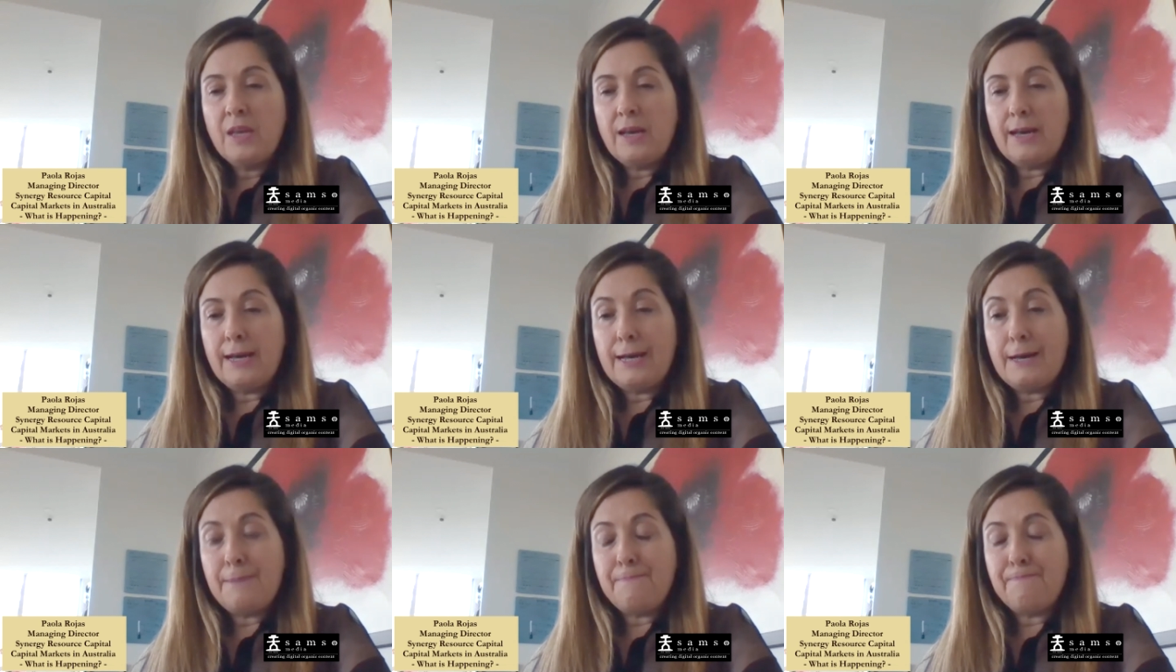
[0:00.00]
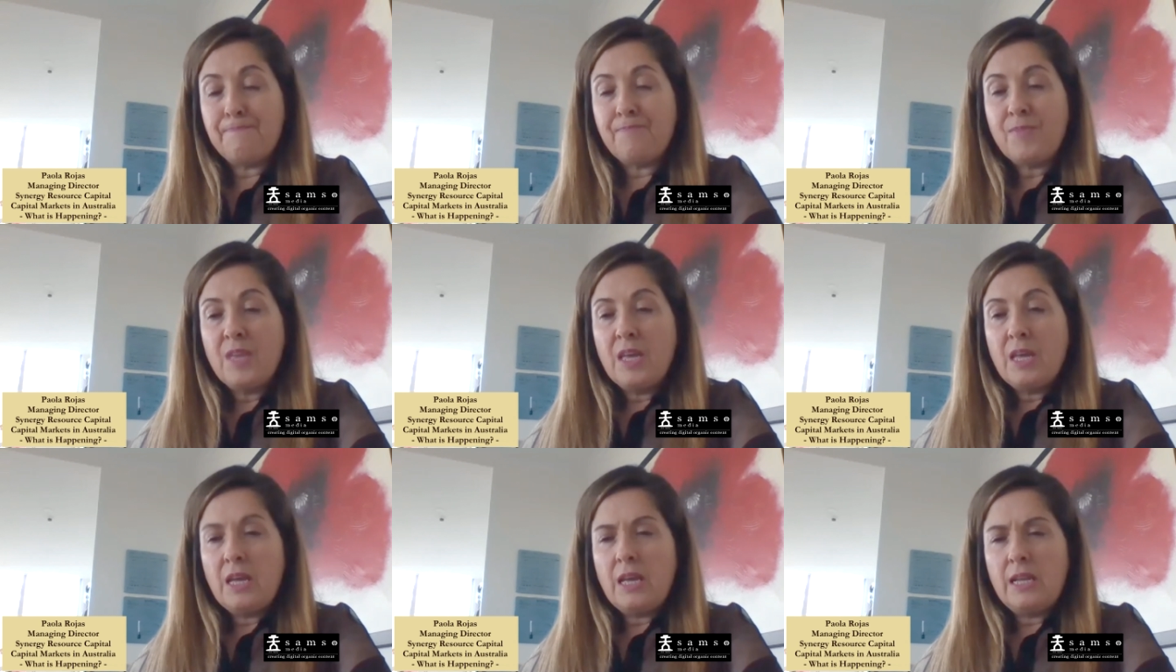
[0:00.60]
And
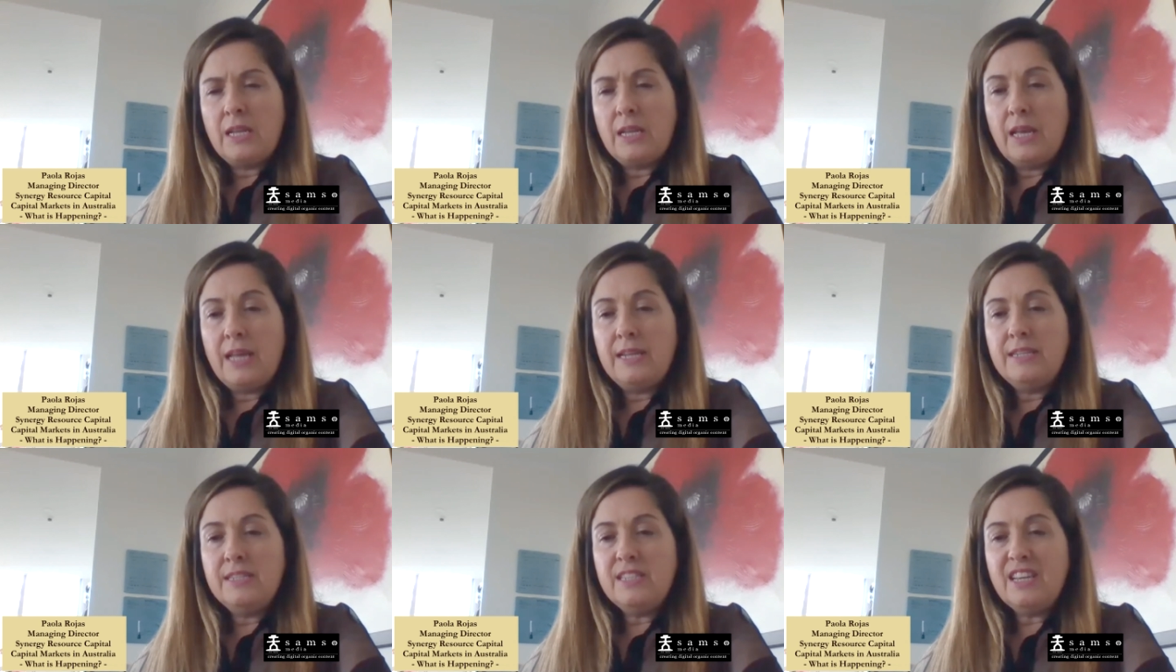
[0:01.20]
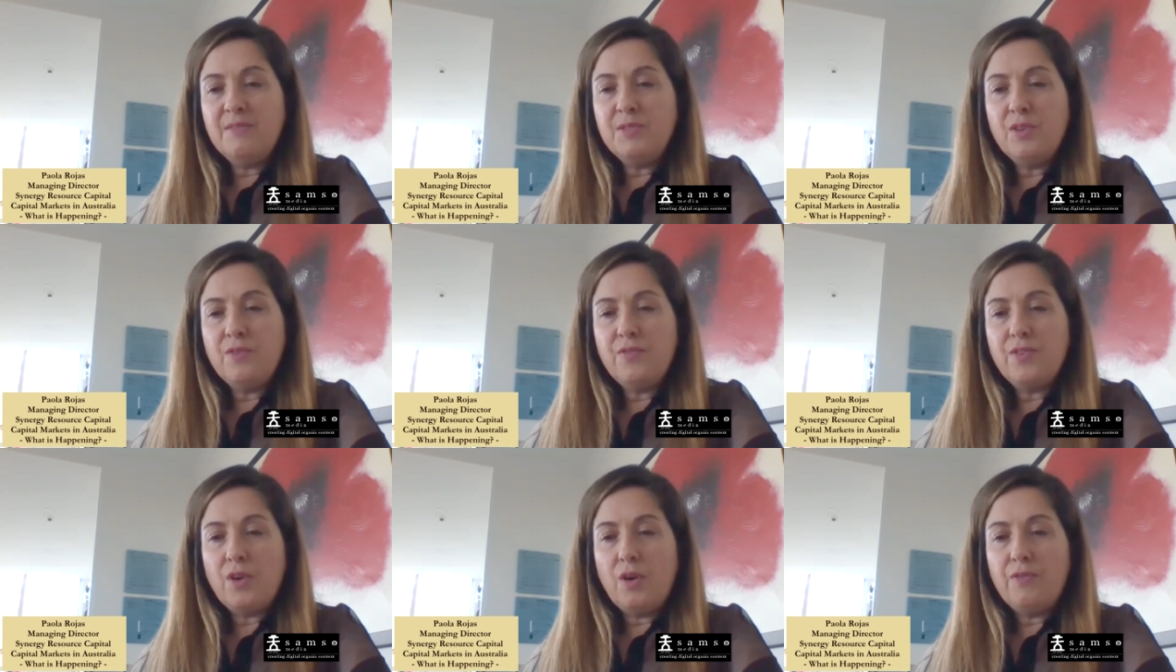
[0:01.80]
in terms
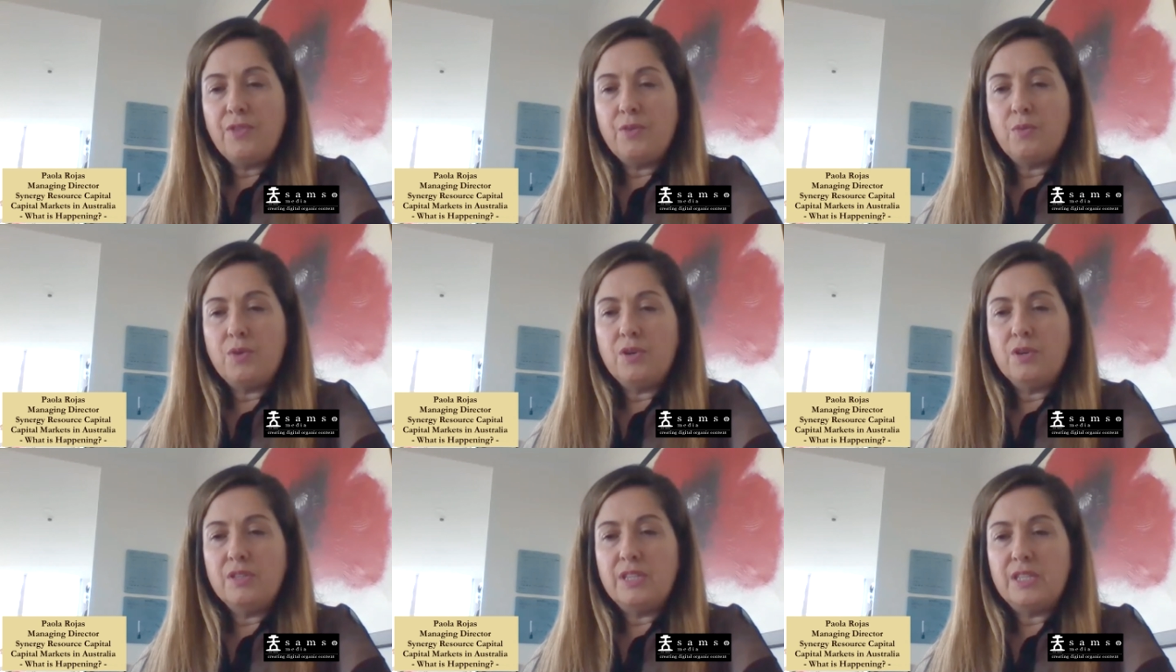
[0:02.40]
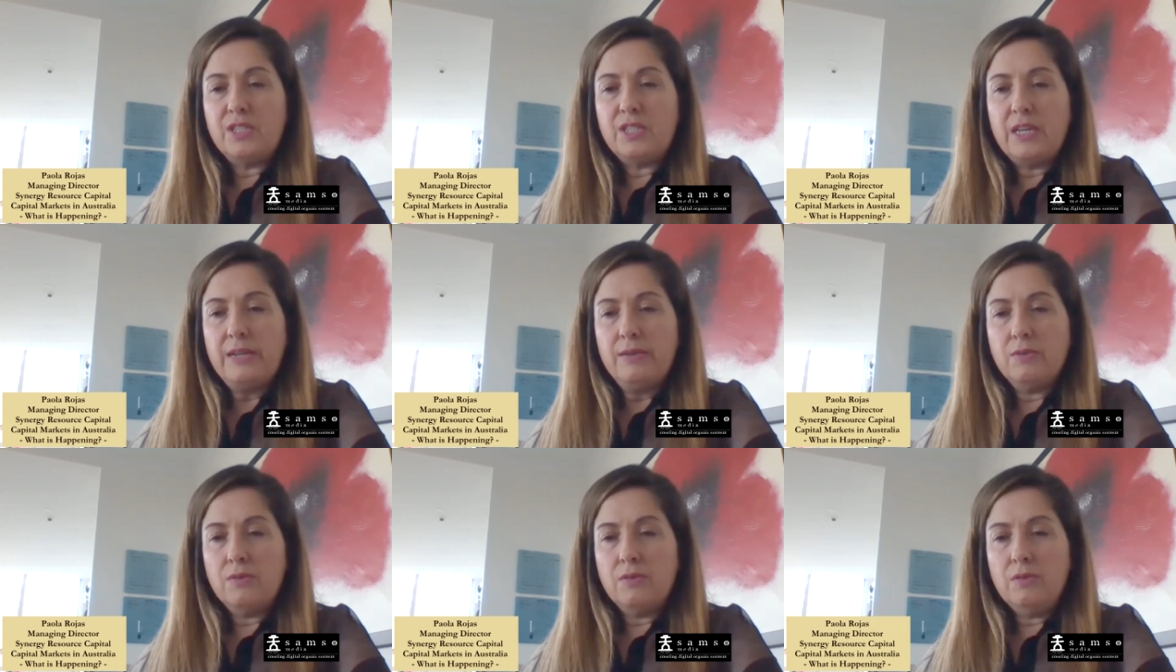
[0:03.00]
of the world in
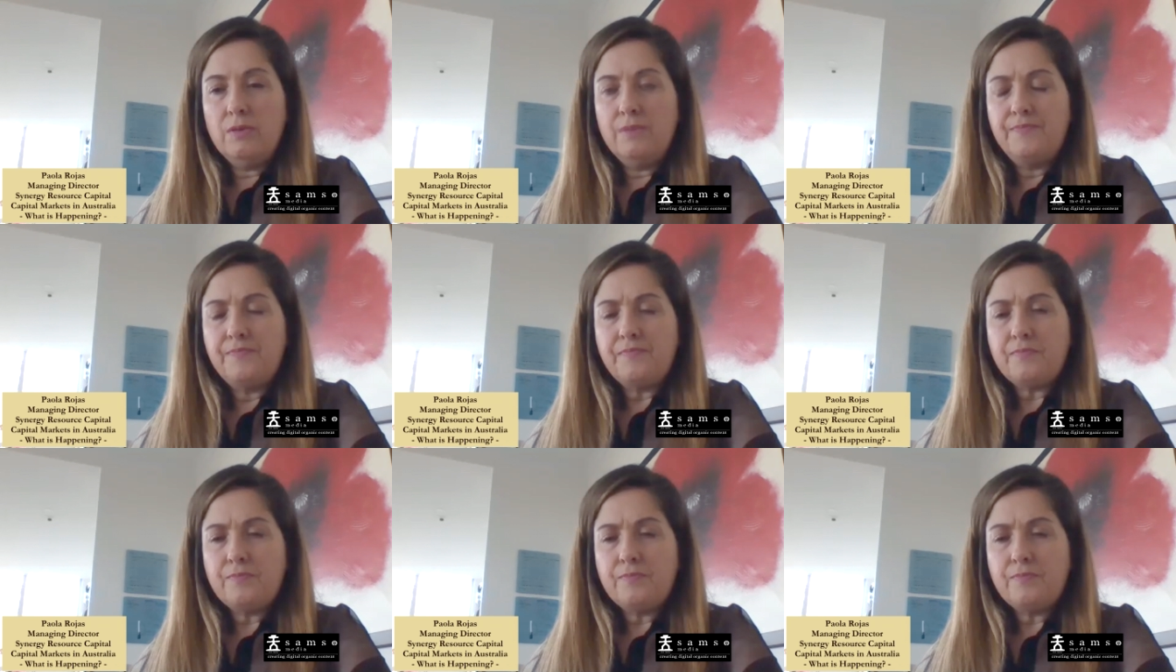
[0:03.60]
general,